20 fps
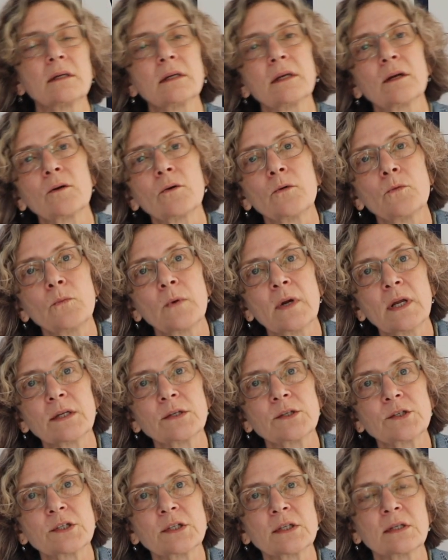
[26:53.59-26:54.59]
you know,
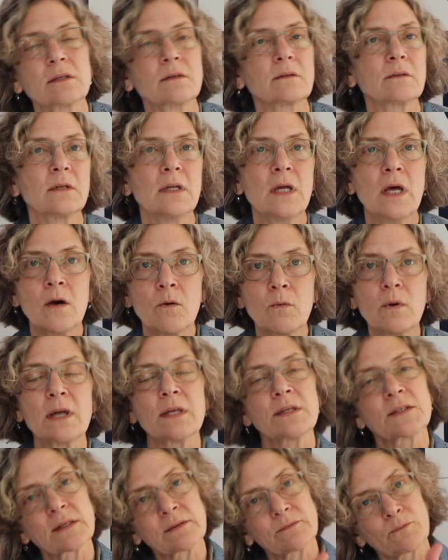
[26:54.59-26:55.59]
rich, and what
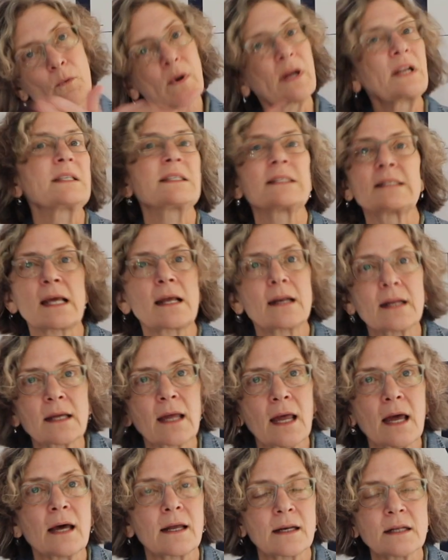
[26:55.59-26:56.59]
is setting
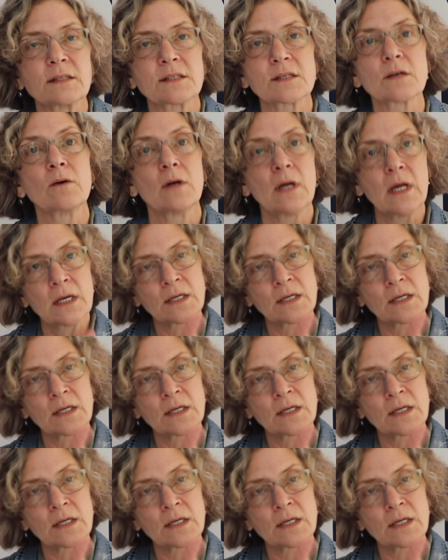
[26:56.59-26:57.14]
at. And so